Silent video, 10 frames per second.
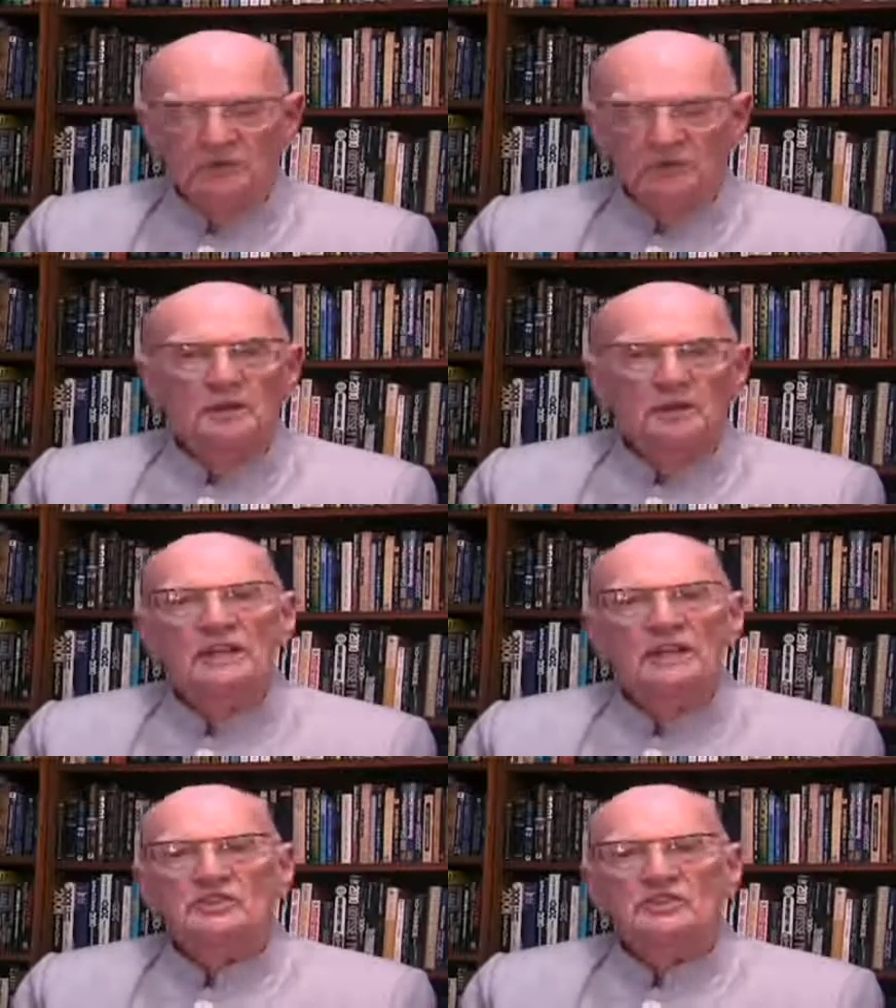to a
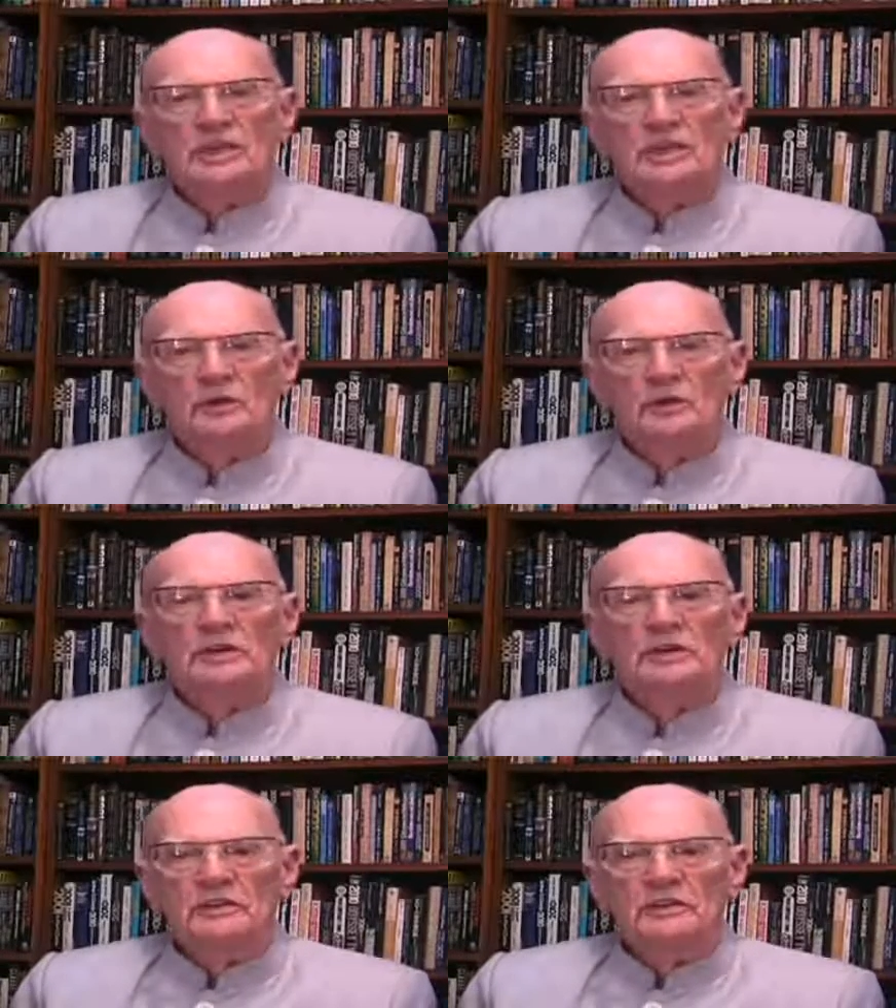landscape
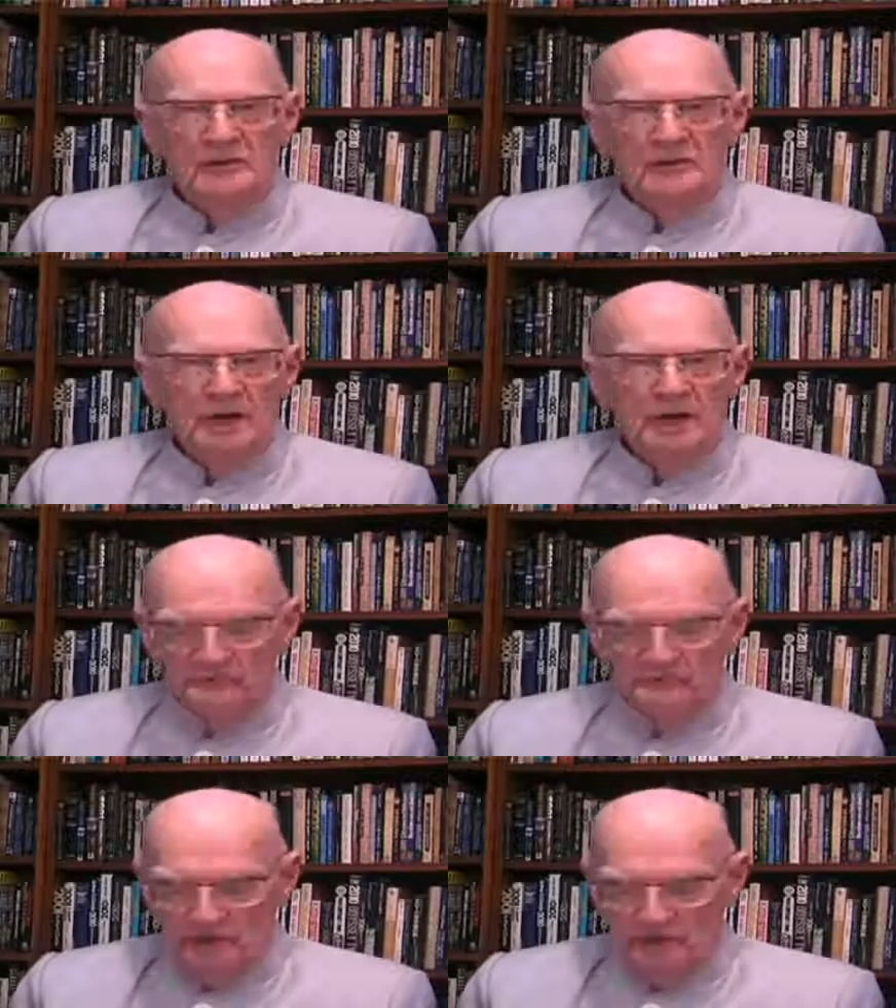only 50
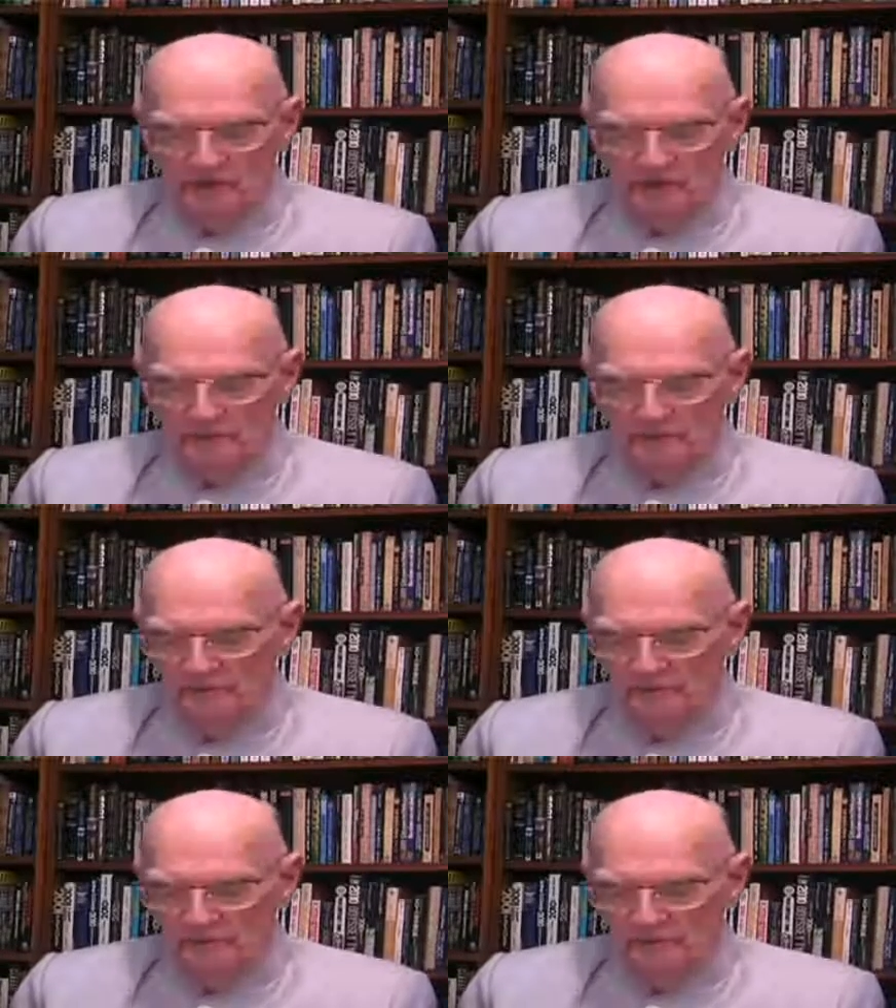miles below.